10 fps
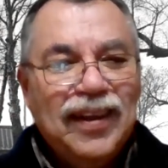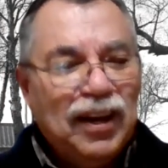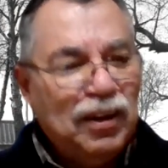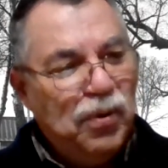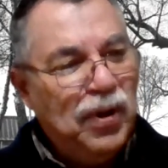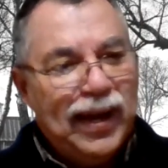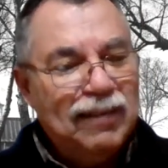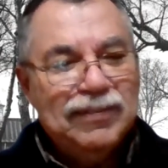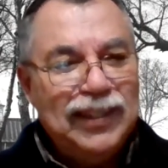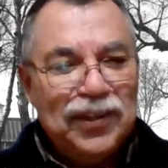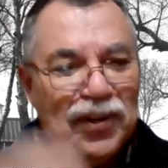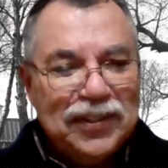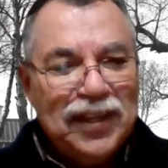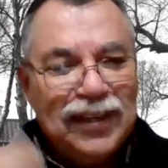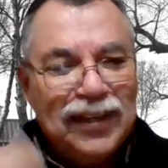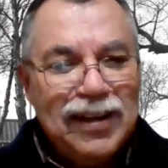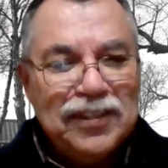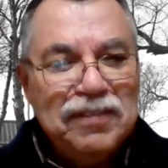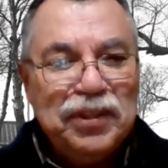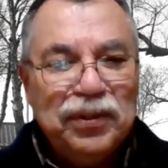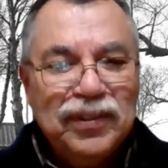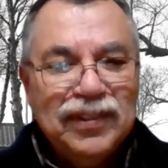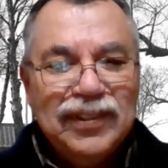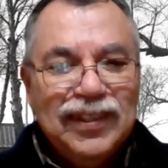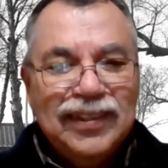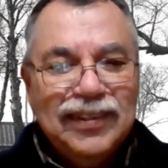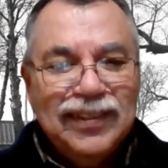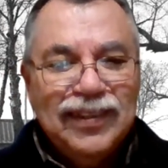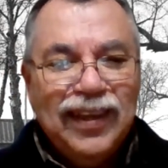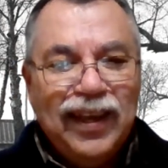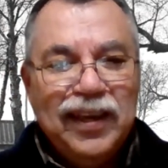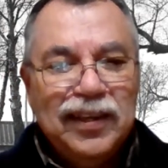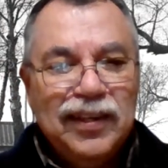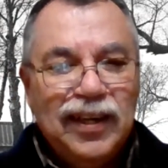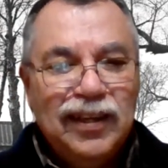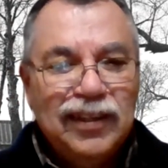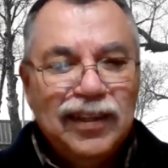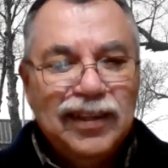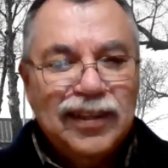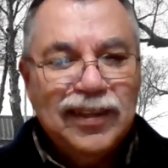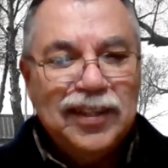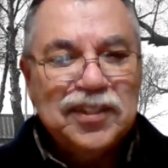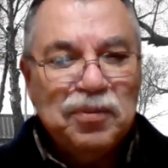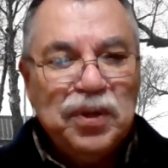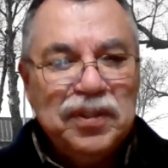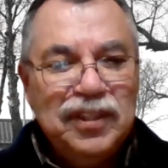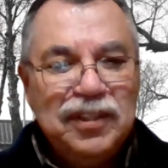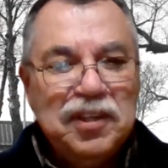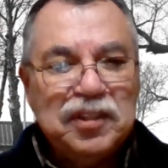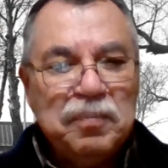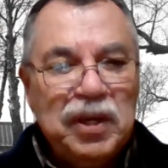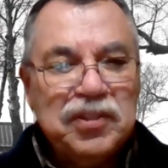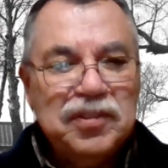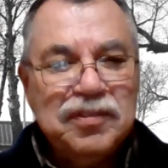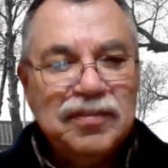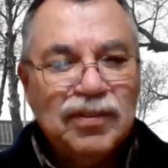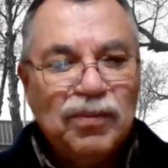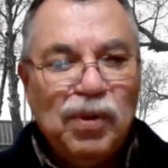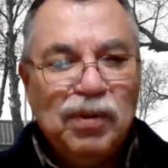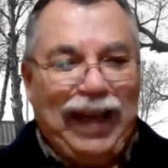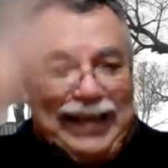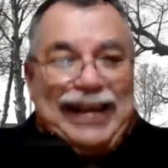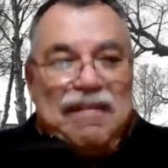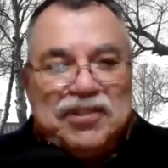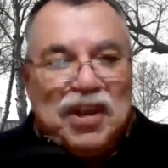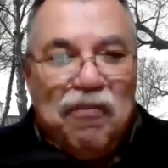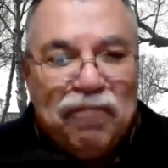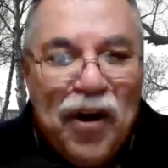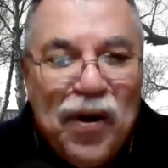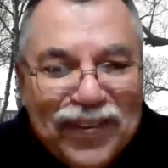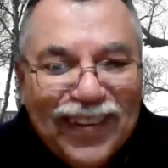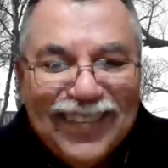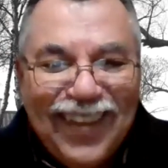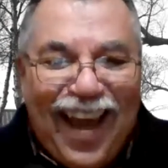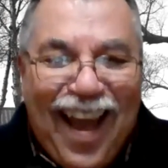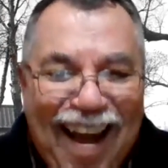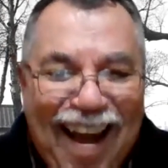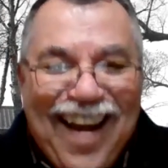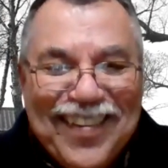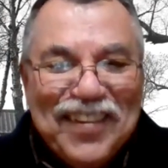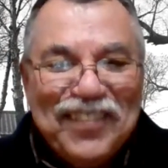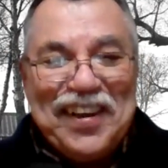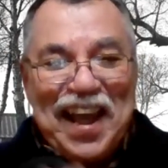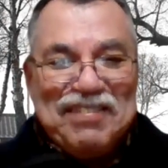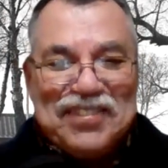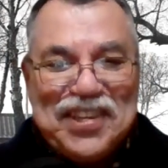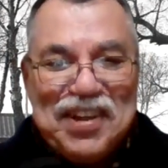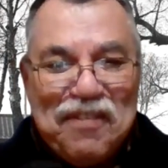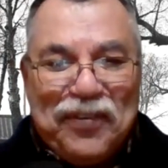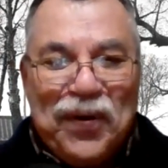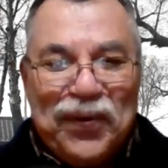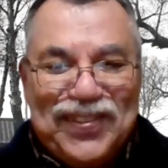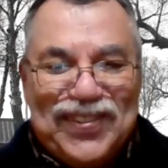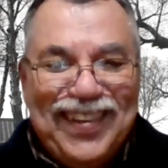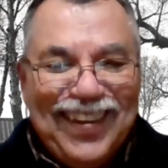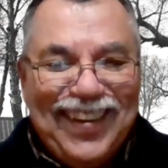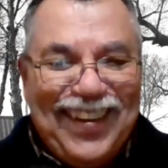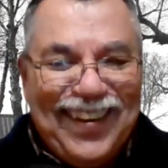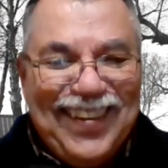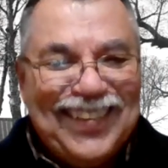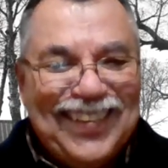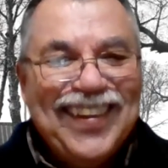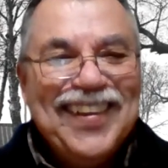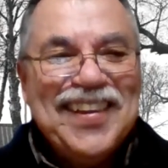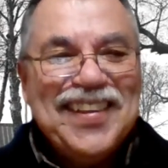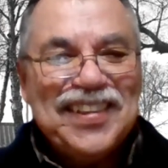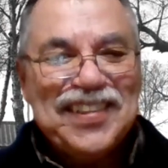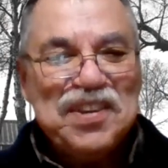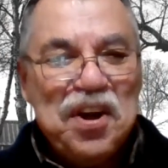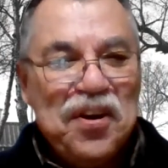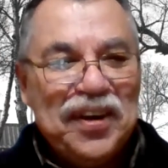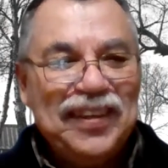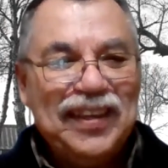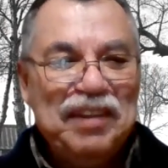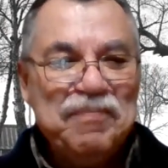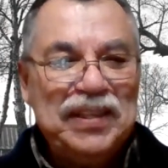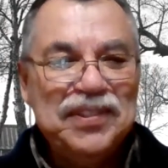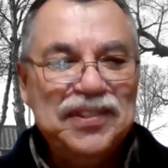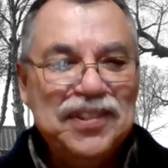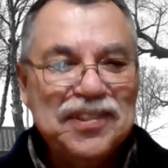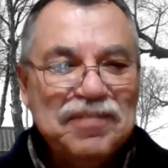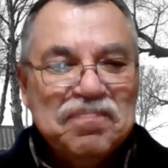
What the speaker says: I go, well, I have, a 10 o'clock interview. And they said, well, didn't you get the message? Whoa, I didn't have cell phones. We have cell phones. So I said, no, I didn't get any messages.